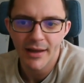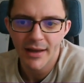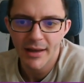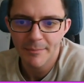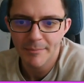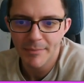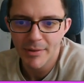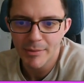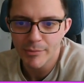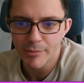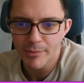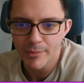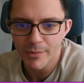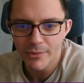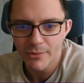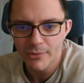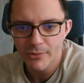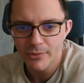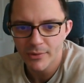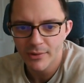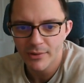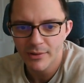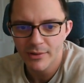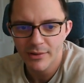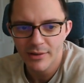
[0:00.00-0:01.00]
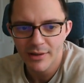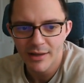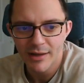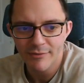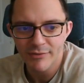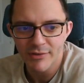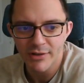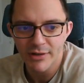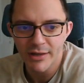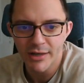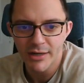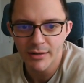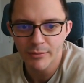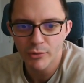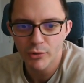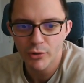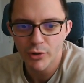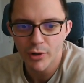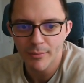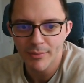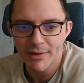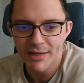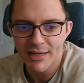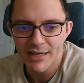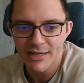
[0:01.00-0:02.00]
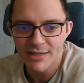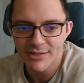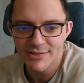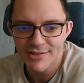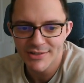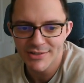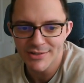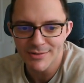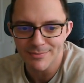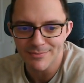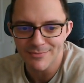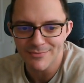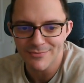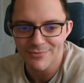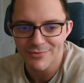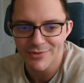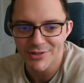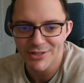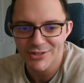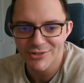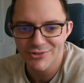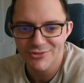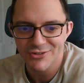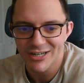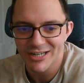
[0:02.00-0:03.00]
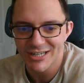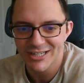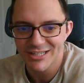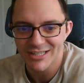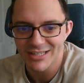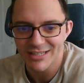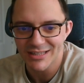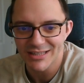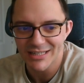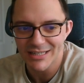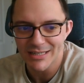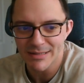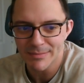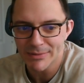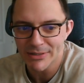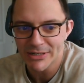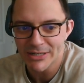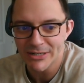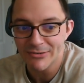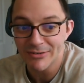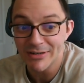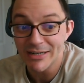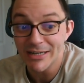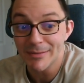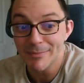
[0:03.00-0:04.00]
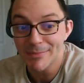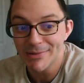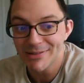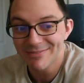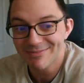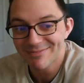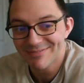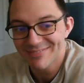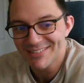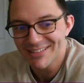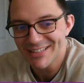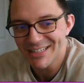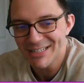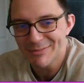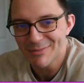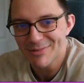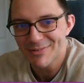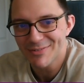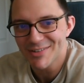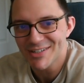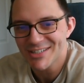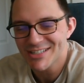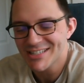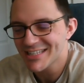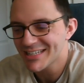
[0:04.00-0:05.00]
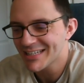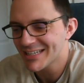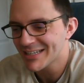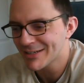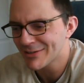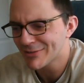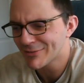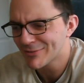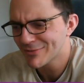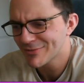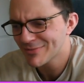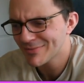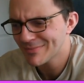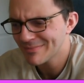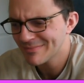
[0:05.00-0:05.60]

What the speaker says: People will have to learn a more complicated system for extracting the binary number that you were first thinking of.